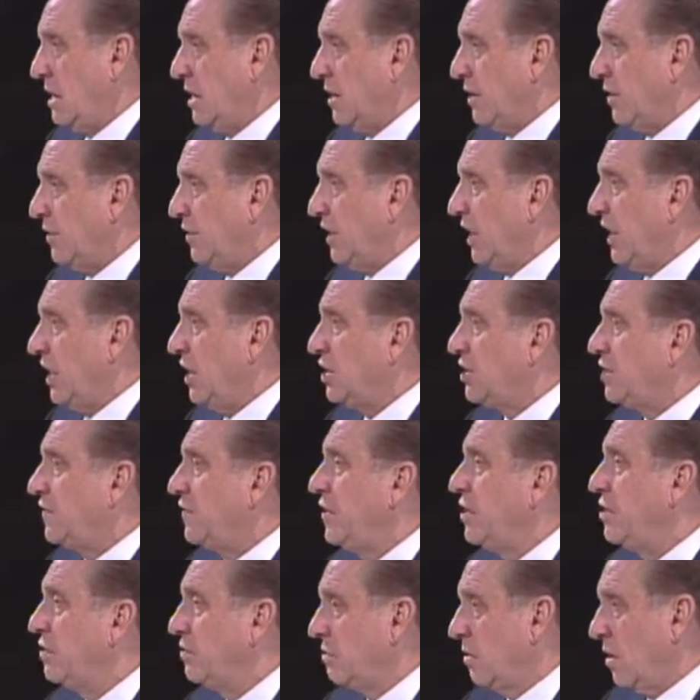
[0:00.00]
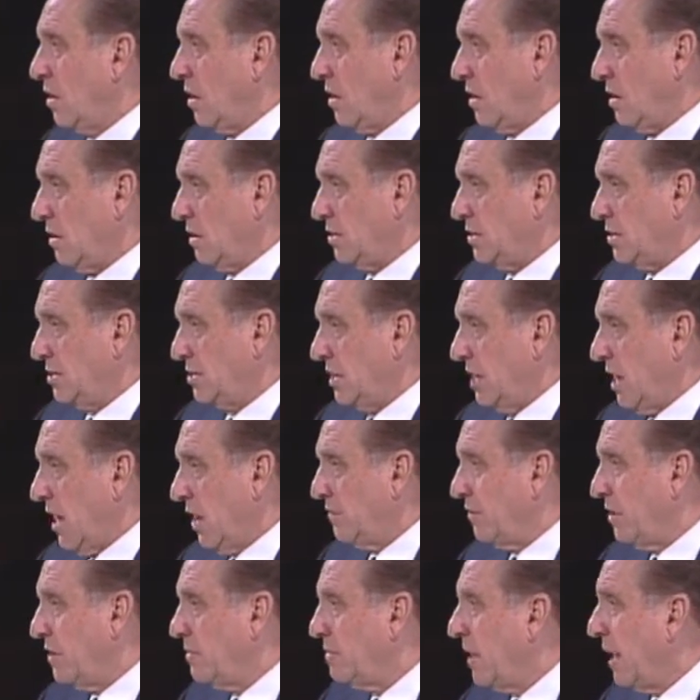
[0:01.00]
These few words have
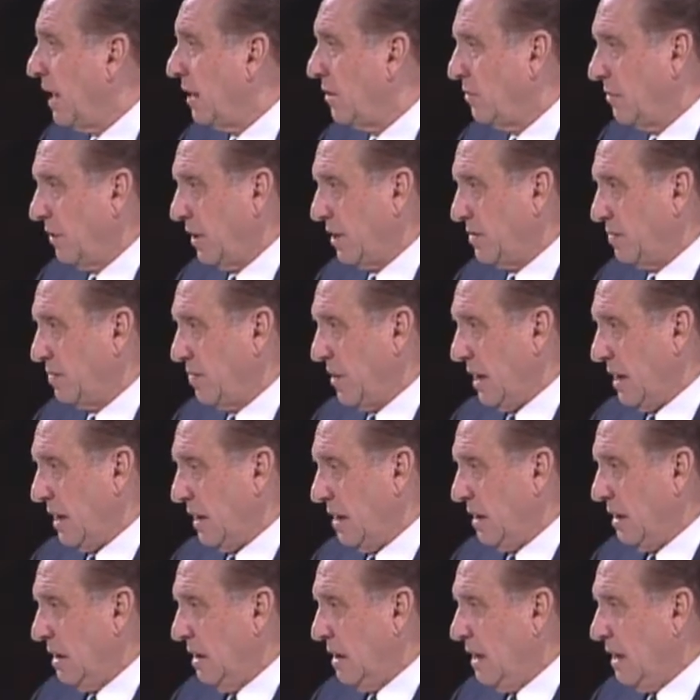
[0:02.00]
remained with me.